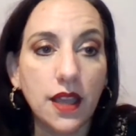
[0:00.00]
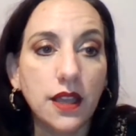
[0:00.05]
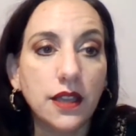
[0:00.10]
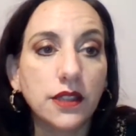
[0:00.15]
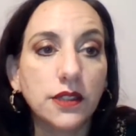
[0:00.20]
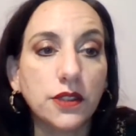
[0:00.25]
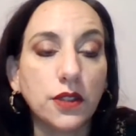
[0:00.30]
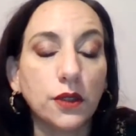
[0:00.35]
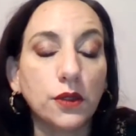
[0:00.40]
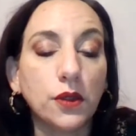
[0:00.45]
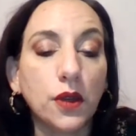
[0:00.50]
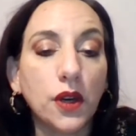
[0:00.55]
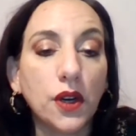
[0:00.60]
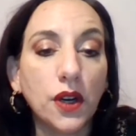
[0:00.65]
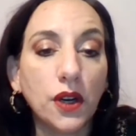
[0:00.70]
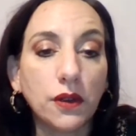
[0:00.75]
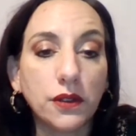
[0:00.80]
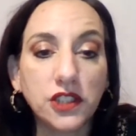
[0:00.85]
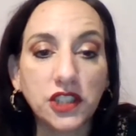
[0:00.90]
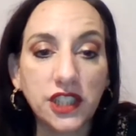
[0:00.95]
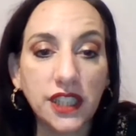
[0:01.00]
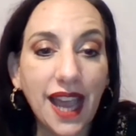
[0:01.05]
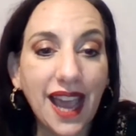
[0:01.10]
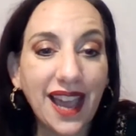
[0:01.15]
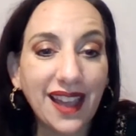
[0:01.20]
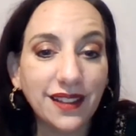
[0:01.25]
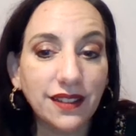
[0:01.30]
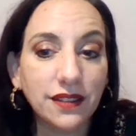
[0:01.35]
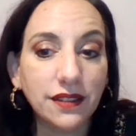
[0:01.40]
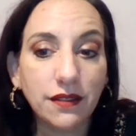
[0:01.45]
So her, she
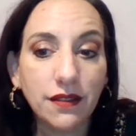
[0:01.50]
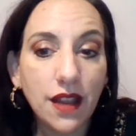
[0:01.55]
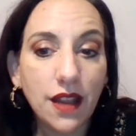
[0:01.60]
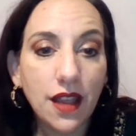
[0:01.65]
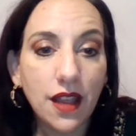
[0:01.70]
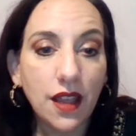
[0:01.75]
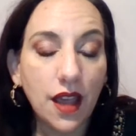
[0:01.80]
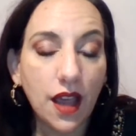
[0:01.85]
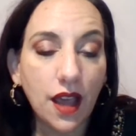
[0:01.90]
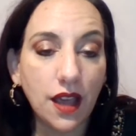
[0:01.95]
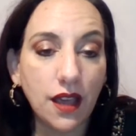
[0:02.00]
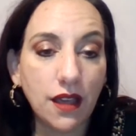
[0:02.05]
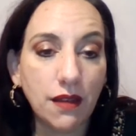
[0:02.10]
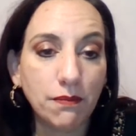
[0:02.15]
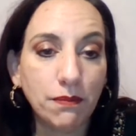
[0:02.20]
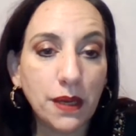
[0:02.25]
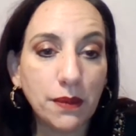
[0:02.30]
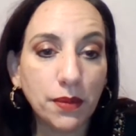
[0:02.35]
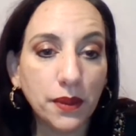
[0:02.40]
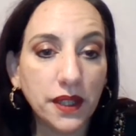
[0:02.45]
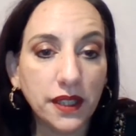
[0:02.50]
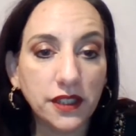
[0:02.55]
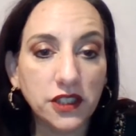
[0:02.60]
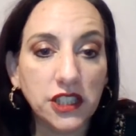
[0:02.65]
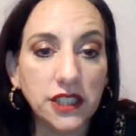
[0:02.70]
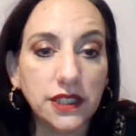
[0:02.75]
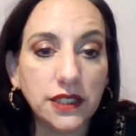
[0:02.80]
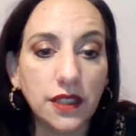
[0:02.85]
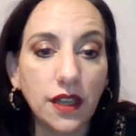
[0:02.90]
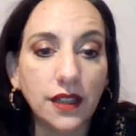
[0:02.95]
had um, people that
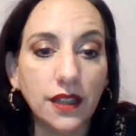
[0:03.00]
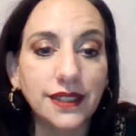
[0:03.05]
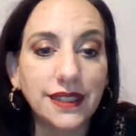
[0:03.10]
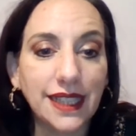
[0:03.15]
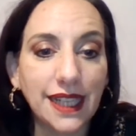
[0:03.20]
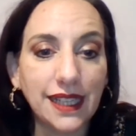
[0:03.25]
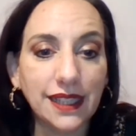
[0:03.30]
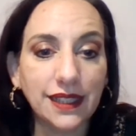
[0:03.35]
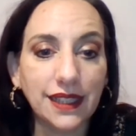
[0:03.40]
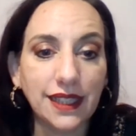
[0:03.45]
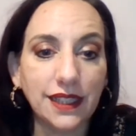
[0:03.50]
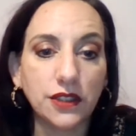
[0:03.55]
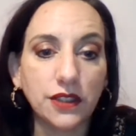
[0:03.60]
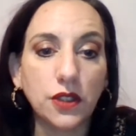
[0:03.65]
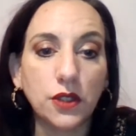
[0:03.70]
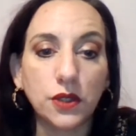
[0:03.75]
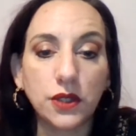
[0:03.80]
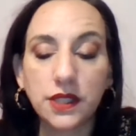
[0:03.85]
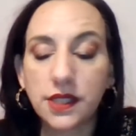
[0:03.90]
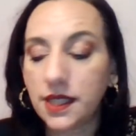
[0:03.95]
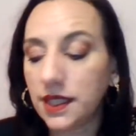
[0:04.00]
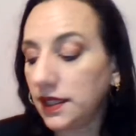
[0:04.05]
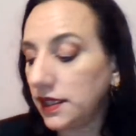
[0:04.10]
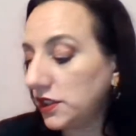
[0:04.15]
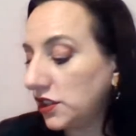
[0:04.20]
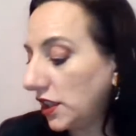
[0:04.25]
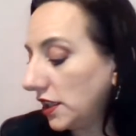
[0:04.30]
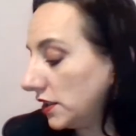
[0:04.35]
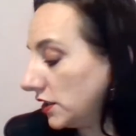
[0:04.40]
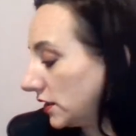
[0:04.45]
she saw daily noticing the
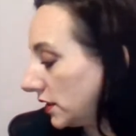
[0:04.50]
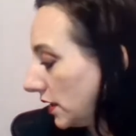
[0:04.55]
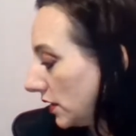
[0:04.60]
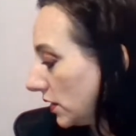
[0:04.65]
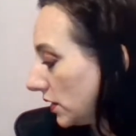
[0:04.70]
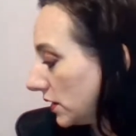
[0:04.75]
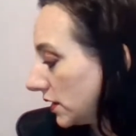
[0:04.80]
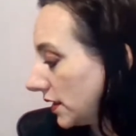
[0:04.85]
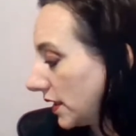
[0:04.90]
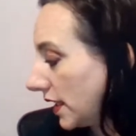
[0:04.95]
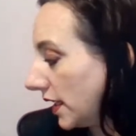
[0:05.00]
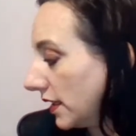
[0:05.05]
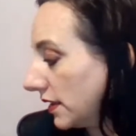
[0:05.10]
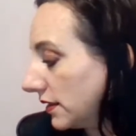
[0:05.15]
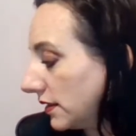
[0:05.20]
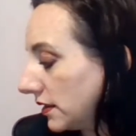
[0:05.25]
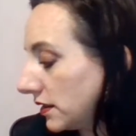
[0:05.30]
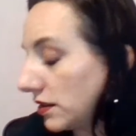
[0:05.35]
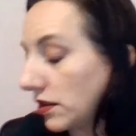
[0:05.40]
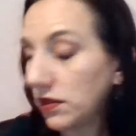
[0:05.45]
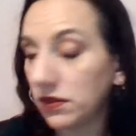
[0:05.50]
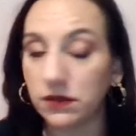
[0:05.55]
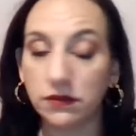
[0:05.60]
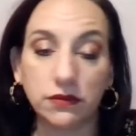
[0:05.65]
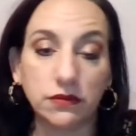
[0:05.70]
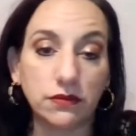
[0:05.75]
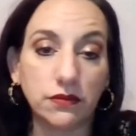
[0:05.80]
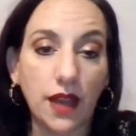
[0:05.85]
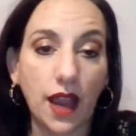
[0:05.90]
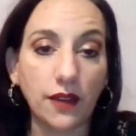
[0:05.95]
changes in her skin. So
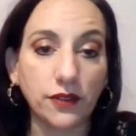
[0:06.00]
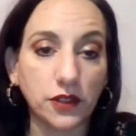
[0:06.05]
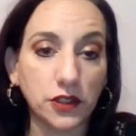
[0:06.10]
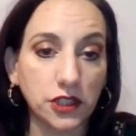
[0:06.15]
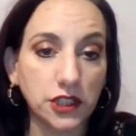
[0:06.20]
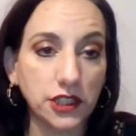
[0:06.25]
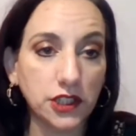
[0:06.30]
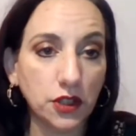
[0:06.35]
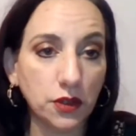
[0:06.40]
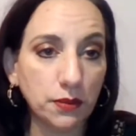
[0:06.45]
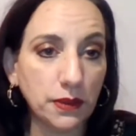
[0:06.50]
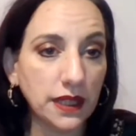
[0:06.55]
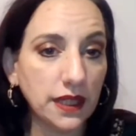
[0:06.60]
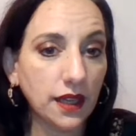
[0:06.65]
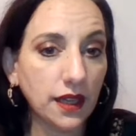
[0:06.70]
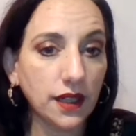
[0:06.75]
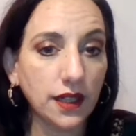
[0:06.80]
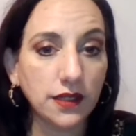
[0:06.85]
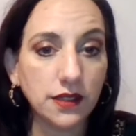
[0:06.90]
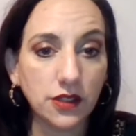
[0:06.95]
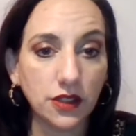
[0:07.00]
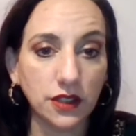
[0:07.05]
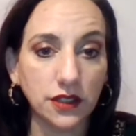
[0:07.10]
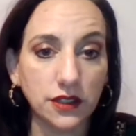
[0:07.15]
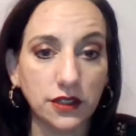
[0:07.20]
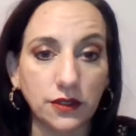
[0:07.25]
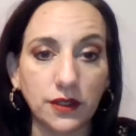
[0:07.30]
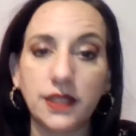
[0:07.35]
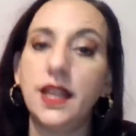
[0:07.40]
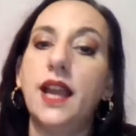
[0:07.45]
after she told me that, I started
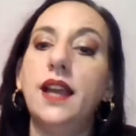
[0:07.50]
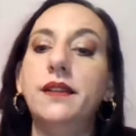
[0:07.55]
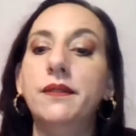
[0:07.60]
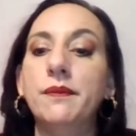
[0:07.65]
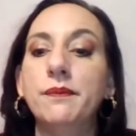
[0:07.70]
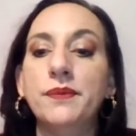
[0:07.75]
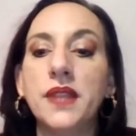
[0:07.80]
doing that.